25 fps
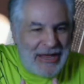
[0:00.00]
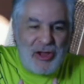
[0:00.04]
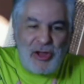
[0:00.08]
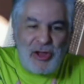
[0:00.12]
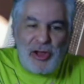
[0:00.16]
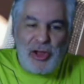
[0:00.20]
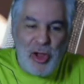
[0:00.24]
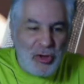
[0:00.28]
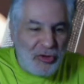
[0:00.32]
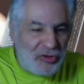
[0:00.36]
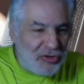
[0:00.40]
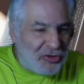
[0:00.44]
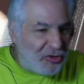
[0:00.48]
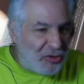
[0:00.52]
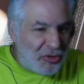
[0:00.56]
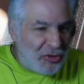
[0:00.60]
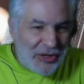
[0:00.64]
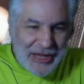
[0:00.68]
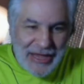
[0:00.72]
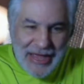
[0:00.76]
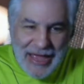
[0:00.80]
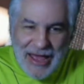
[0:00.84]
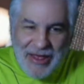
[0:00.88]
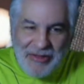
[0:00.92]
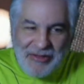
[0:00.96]
closer
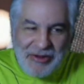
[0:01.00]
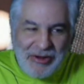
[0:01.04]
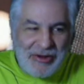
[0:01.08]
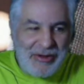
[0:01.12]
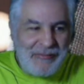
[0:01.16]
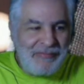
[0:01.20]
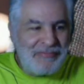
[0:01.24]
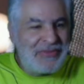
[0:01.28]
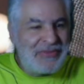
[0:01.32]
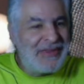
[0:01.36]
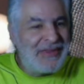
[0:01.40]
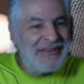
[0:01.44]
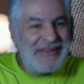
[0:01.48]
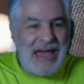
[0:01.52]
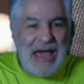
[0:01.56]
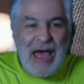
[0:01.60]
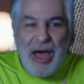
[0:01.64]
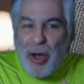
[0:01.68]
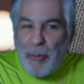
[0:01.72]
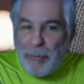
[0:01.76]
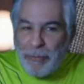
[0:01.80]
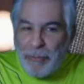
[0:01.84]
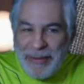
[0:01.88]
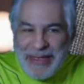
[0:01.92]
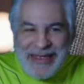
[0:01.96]
together to
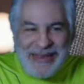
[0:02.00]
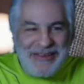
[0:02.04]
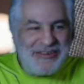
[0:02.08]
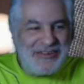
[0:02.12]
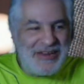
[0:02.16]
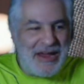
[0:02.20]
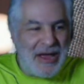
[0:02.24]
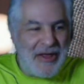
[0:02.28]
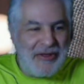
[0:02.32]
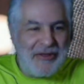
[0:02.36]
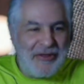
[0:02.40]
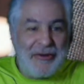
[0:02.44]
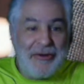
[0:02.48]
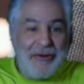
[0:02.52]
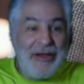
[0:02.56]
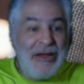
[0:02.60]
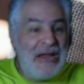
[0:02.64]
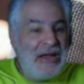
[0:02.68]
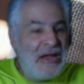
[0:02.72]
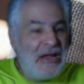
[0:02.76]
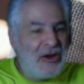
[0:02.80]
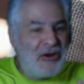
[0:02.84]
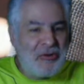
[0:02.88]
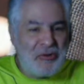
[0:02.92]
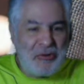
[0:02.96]
help each other
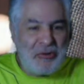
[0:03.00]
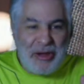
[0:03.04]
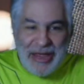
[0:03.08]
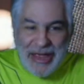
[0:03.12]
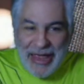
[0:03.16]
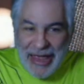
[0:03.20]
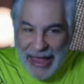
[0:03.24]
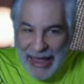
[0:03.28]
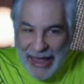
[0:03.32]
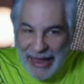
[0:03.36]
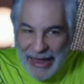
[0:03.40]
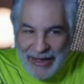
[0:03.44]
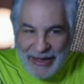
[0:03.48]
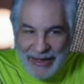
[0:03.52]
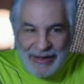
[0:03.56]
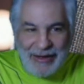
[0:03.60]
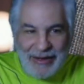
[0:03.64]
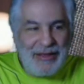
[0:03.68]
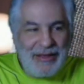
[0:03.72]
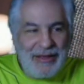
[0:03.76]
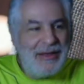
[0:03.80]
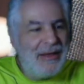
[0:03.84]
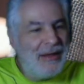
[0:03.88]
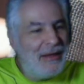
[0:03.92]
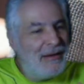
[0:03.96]
create.
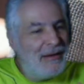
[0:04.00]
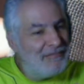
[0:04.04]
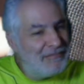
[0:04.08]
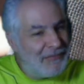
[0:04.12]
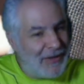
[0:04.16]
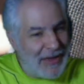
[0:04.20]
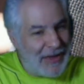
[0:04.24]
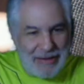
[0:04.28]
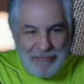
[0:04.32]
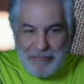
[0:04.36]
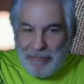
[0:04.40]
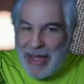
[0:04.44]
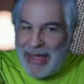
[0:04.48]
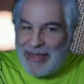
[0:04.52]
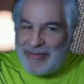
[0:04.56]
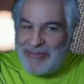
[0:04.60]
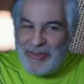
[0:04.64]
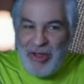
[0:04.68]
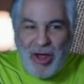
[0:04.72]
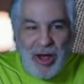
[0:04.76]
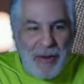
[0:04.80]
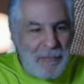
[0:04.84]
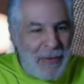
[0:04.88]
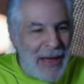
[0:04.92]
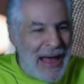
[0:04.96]
My
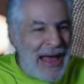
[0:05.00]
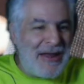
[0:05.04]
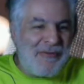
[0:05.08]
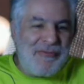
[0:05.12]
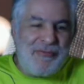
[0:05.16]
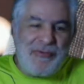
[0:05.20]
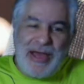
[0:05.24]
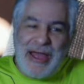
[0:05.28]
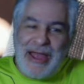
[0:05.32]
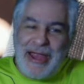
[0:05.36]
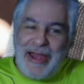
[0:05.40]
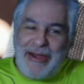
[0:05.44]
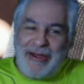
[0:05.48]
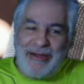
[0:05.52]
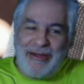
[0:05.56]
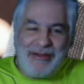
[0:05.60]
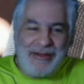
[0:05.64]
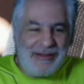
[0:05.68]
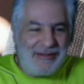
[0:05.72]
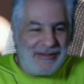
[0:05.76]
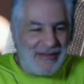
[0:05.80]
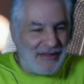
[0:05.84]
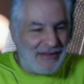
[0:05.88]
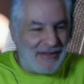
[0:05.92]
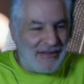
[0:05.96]
song Bonfire
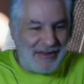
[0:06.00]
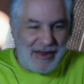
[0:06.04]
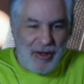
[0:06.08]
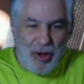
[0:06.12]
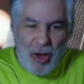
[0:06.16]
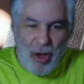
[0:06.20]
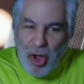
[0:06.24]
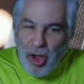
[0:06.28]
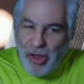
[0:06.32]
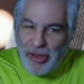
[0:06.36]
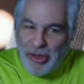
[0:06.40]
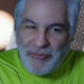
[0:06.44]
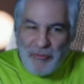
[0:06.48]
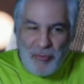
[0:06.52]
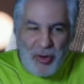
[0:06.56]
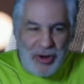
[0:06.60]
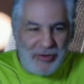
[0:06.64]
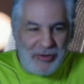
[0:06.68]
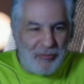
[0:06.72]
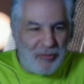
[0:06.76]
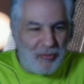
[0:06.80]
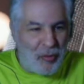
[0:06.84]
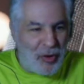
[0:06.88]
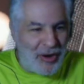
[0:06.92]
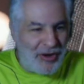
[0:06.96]
says it all in
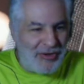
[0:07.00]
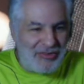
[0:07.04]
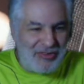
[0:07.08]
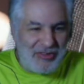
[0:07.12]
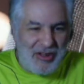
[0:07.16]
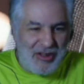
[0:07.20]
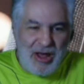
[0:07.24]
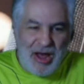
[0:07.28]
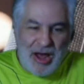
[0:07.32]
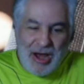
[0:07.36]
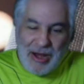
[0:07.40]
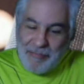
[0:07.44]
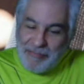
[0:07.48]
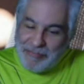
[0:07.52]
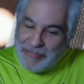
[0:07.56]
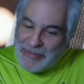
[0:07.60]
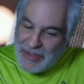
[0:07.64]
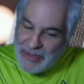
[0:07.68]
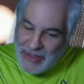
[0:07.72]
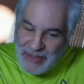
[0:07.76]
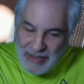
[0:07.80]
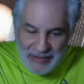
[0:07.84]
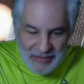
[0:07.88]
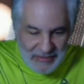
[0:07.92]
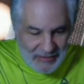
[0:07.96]
one song,
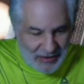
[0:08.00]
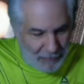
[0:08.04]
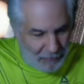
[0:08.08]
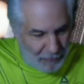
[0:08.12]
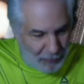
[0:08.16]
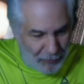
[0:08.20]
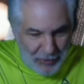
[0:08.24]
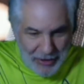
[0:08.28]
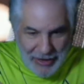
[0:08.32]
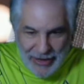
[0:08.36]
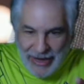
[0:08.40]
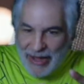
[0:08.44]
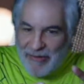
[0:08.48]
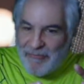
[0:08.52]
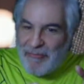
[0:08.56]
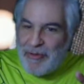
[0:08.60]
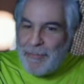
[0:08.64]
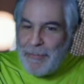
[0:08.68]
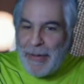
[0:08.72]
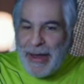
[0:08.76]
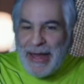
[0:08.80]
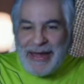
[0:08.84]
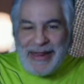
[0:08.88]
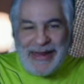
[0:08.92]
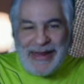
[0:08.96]
to bring
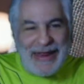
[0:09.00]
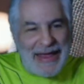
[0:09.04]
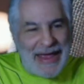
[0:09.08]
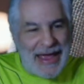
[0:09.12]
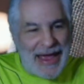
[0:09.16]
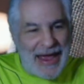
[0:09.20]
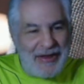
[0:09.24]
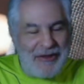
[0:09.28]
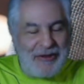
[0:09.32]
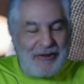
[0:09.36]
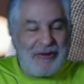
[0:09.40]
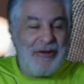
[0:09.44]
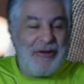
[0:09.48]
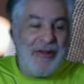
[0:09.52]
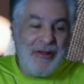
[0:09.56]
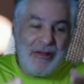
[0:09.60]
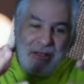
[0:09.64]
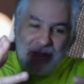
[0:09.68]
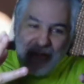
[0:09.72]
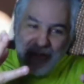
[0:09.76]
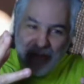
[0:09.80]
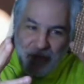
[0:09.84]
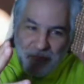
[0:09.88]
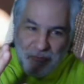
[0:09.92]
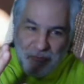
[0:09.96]
everybody together
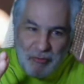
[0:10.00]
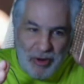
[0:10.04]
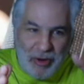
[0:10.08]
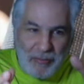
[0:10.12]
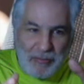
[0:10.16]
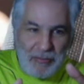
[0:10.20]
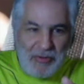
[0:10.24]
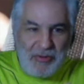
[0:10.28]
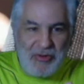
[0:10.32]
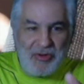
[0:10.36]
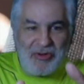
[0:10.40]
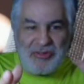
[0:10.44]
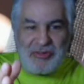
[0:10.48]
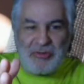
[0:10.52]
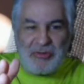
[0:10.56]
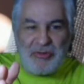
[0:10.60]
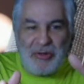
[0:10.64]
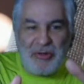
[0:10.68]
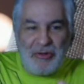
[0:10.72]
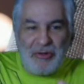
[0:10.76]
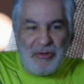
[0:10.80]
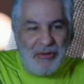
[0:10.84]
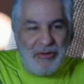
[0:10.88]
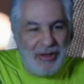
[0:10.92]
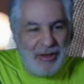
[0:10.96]
for a
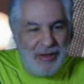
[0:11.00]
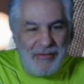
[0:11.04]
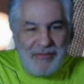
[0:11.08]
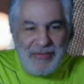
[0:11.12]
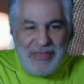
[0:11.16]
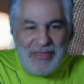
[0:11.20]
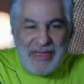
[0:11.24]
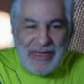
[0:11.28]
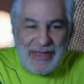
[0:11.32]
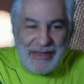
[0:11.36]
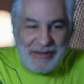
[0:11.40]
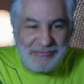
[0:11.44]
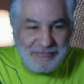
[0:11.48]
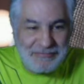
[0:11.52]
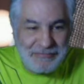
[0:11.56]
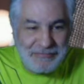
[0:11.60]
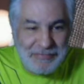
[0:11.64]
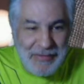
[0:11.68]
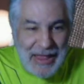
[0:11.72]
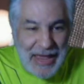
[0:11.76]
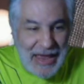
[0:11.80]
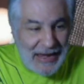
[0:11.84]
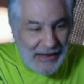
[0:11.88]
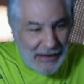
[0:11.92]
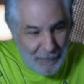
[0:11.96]
mutual thing.
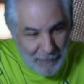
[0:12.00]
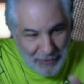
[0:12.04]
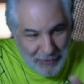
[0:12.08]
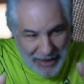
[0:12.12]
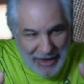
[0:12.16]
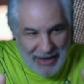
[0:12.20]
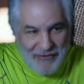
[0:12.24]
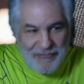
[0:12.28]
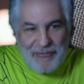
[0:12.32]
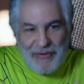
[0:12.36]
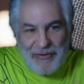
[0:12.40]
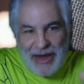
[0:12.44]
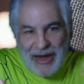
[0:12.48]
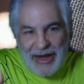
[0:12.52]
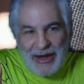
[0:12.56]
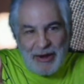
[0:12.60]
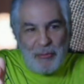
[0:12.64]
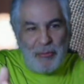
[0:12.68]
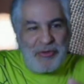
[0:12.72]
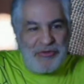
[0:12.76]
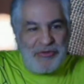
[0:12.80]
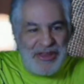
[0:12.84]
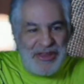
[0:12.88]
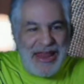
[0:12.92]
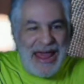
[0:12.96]
And the bonfire
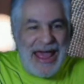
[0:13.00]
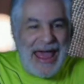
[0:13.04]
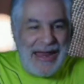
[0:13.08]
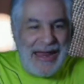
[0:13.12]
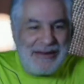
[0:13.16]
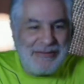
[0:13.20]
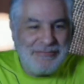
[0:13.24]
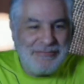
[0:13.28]
was that.